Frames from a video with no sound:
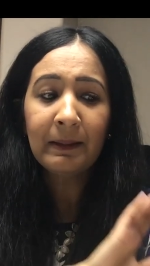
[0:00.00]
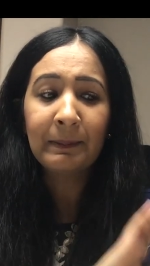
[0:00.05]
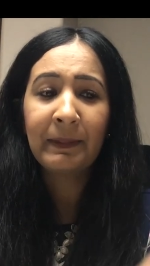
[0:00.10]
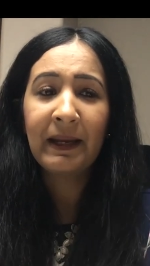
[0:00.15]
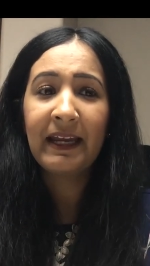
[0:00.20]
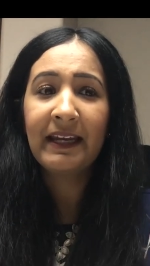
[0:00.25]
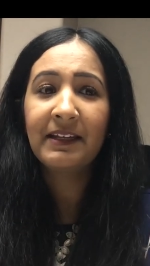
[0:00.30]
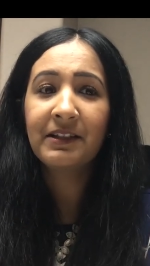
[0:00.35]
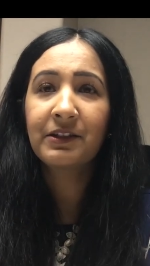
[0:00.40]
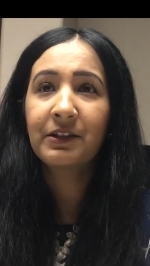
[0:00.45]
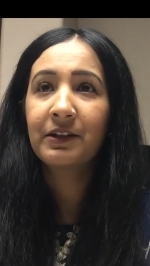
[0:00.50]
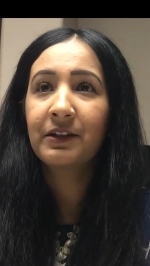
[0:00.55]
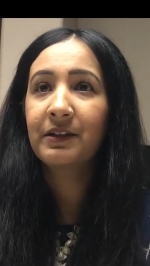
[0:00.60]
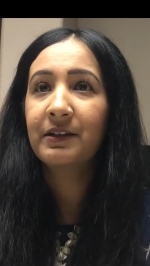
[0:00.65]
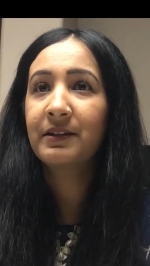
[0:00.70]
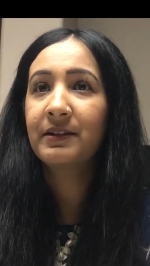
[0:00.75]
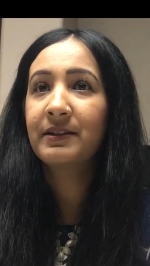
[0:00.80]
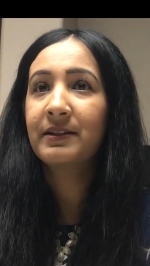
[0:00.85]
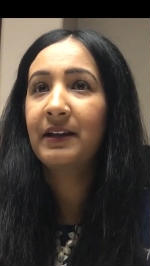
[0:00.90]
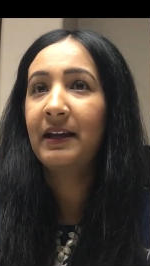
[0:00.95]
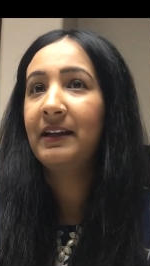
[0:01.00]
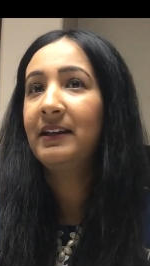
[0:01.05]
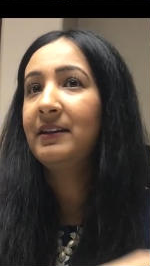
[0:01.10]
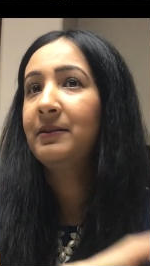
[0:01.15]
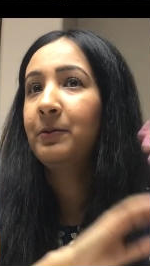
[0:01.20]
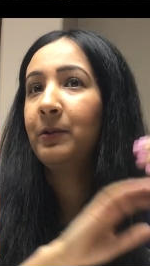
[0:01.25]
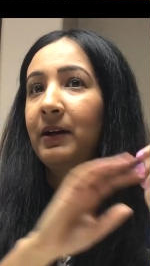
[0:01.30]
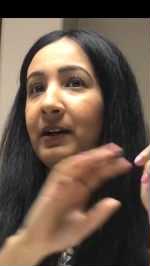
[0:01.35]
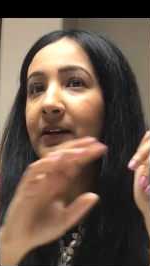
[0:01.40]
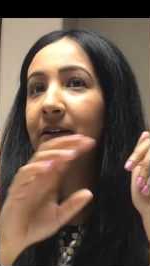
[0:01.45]
painters,
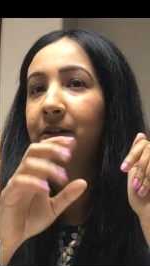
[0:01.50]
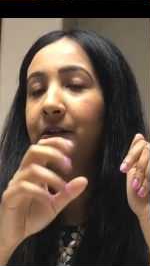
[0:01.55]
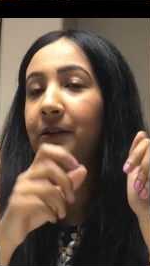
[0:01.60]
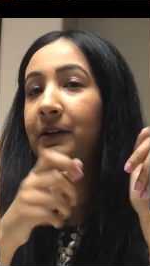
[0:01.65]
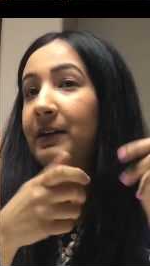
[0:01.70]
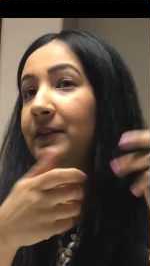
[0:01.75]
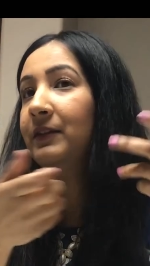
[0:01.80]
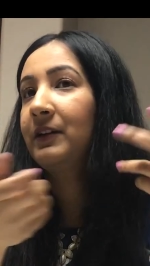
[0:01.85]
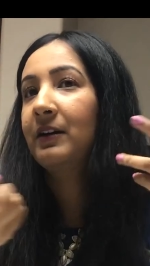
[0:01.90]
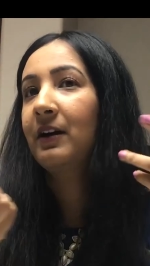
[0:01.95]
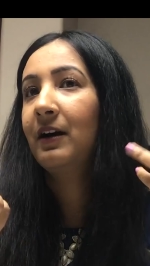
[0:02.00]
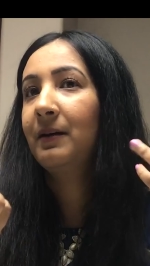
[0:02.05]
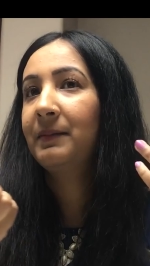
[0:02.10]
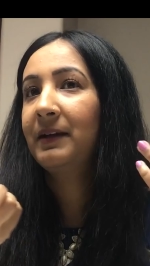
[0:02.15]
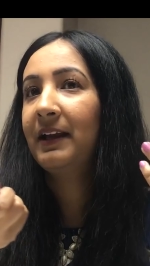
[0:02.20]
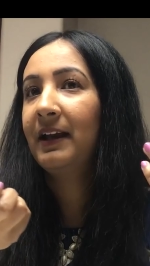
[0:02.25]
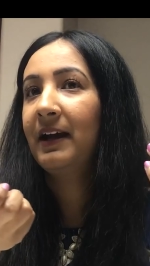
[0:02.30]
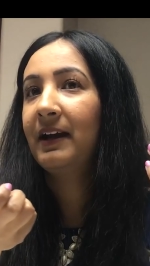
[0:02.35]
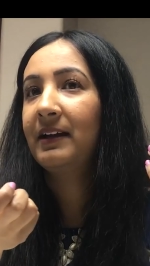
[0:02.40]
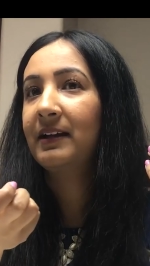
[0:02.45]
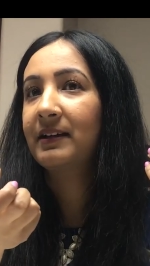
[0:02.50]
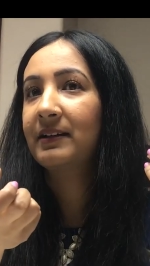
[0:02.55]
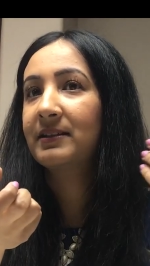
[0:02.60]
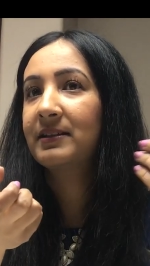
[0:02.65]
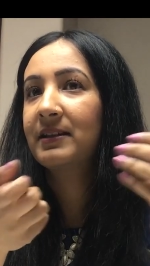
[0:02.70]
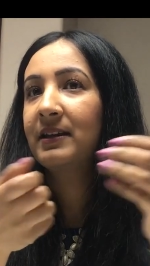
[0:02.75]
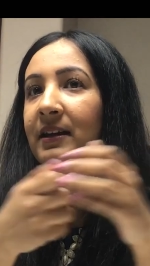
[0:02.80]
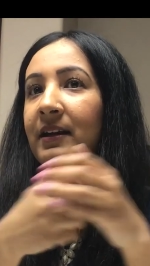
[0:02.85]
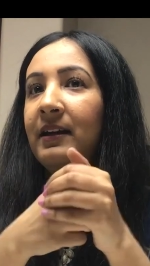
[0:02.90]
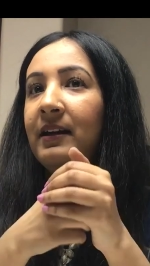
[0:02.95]
anyone, or even car
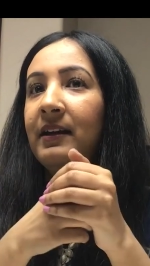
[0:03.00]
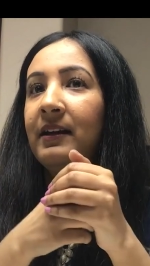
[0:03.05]
mechanics,